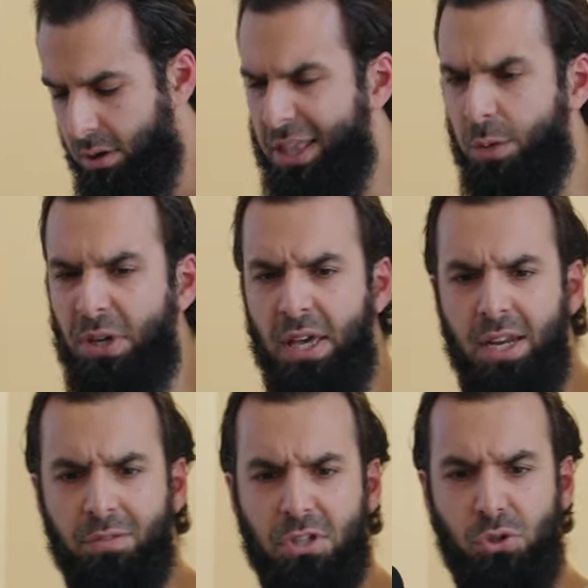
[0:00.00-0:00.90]
At the
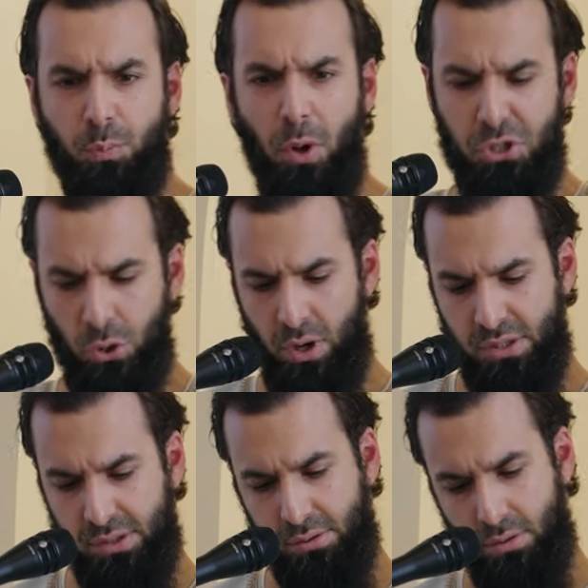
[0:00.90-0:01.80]
beginning of st- both
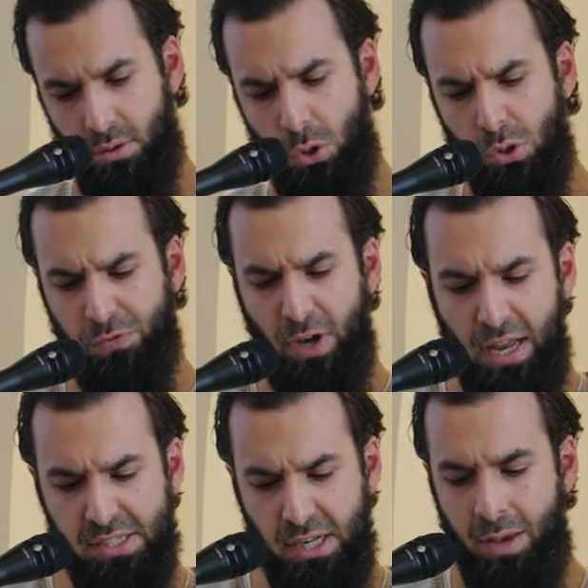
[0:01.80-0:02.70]
stories, Yusuf
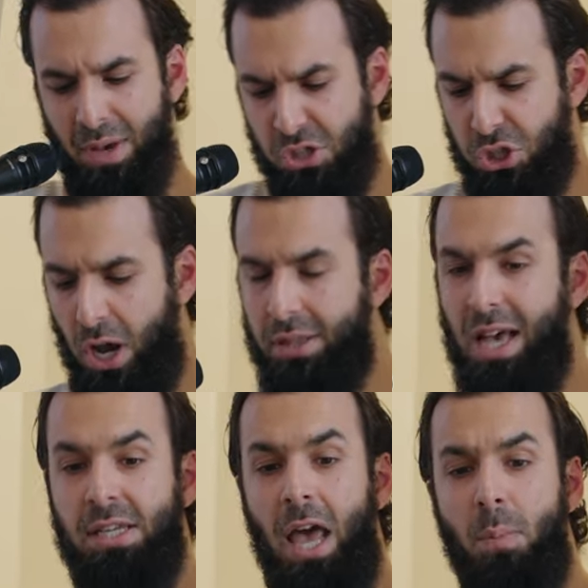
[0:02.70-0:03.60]
salam as a child
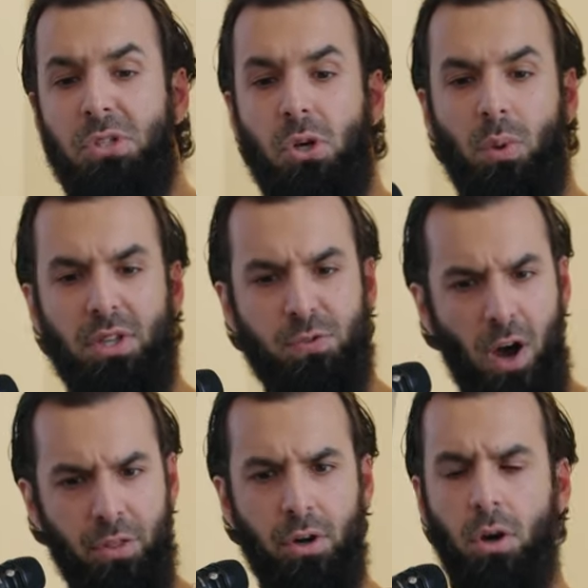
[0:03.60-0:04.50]
has an episode with his
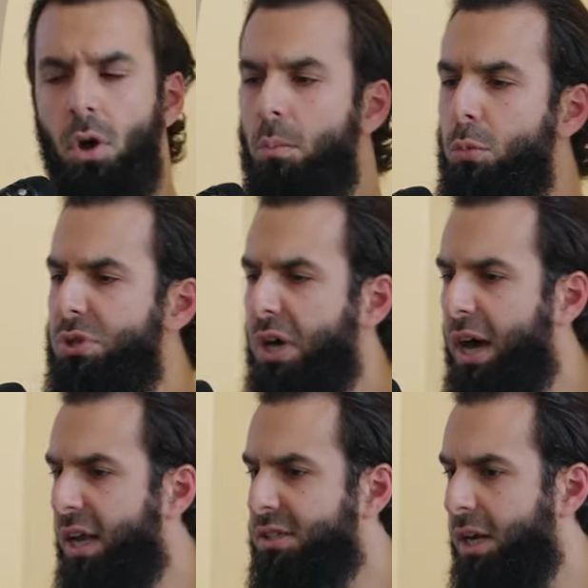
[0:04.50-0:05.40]
father,
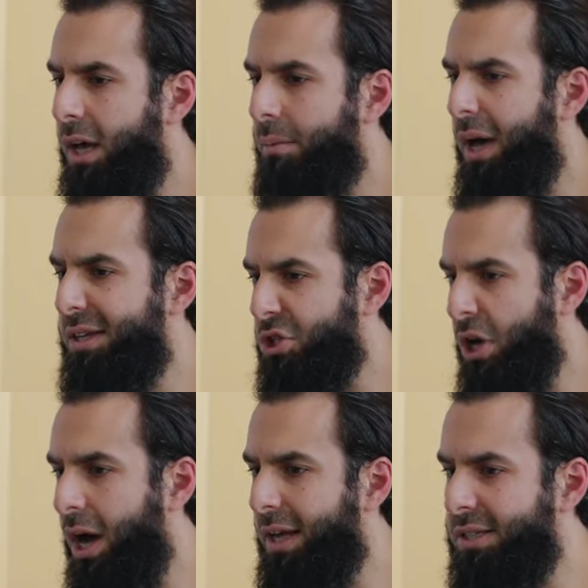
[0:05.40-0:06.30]
Musa salam as a
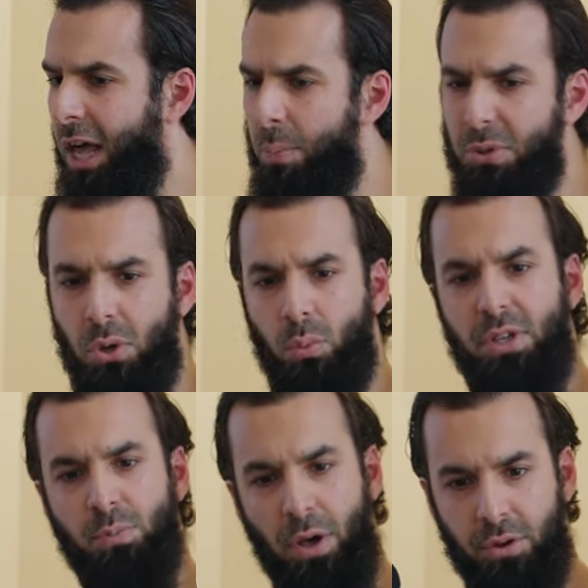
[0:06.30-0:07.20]
child has an episode with
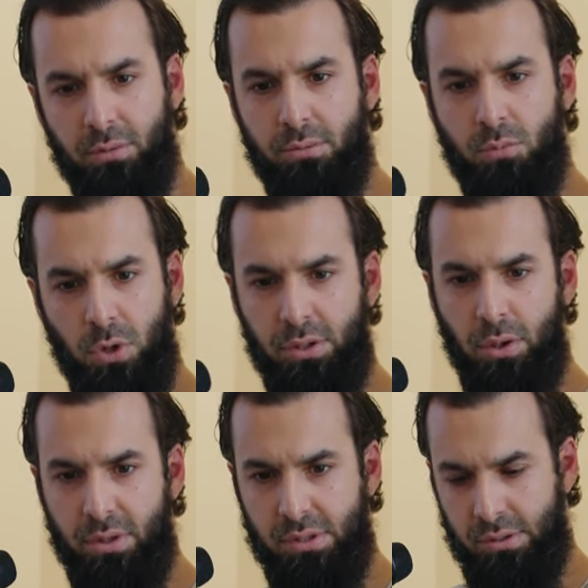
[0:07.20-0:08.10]
his mother. We all
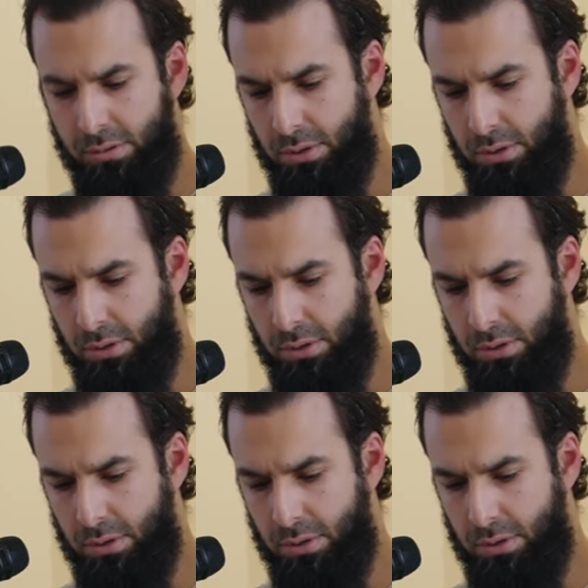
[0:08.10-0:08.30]
know this.